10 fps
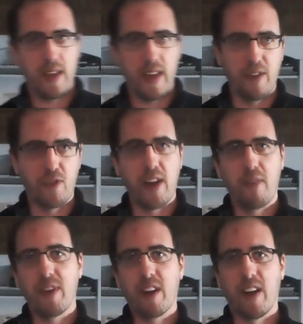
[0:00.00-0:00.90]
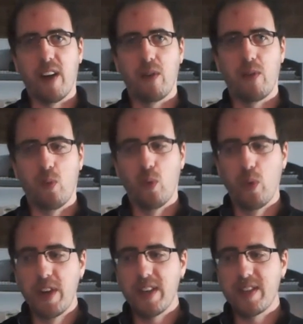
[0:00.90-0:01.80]
and try to figure out
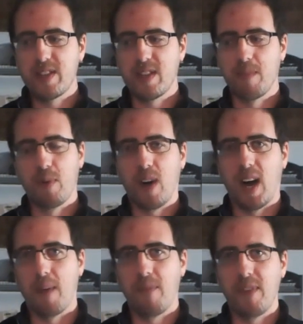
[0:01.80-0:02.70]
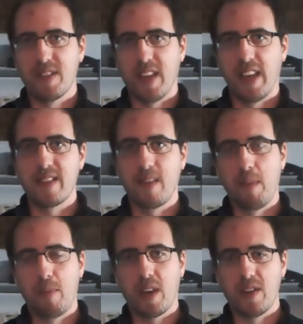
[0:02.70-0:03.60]
really simple, obvious things that
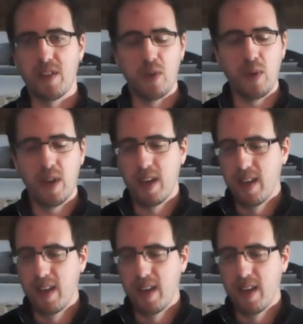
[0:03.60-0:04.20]
people can do.